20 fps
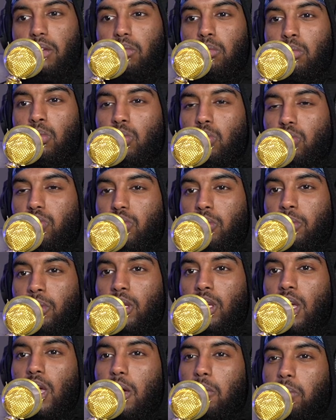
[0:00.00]
right move
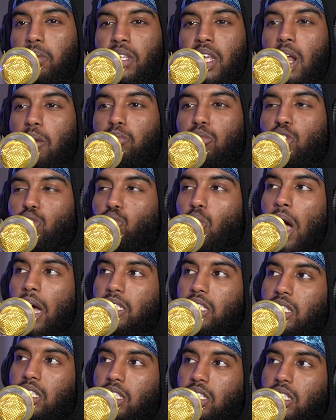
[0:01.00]
for me. But then I'm
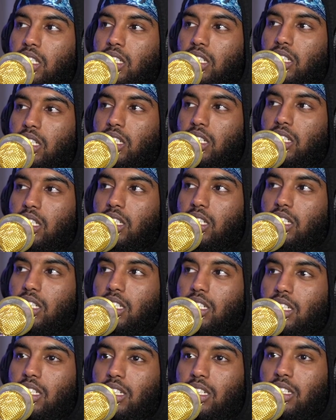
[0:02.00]
just watching
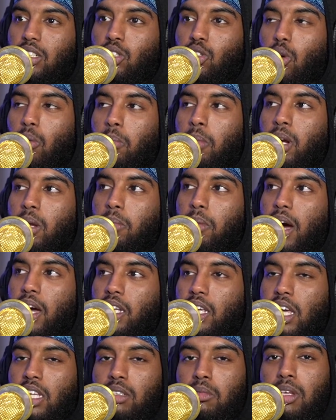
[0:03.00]
Joe
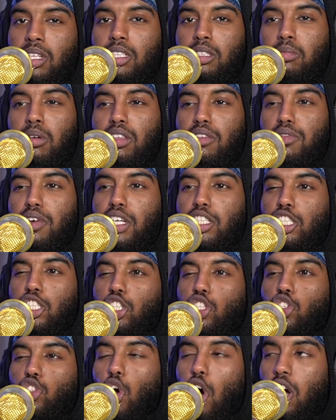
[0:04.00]
Budden podcast. I'm like, this
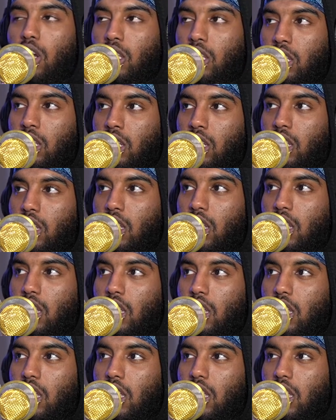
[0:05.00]
motherfucker's just talking.
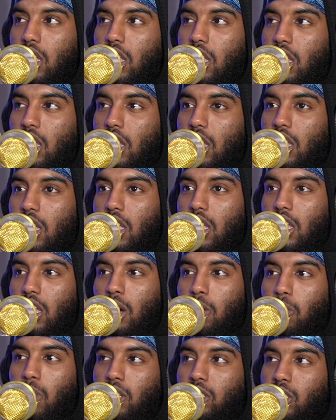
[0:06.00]

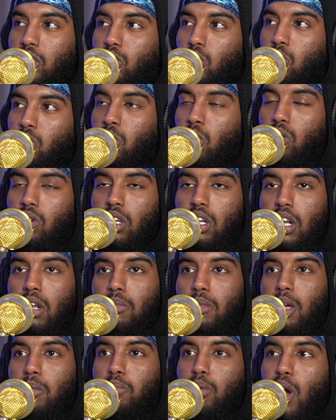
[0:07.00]
I'm watching Joe
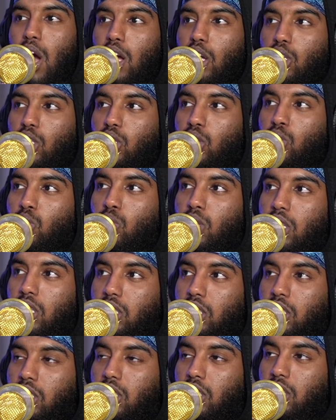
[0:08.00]
Rogan. I'm like, bro, I could
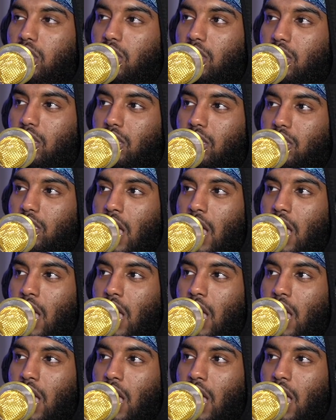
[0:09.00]
do this.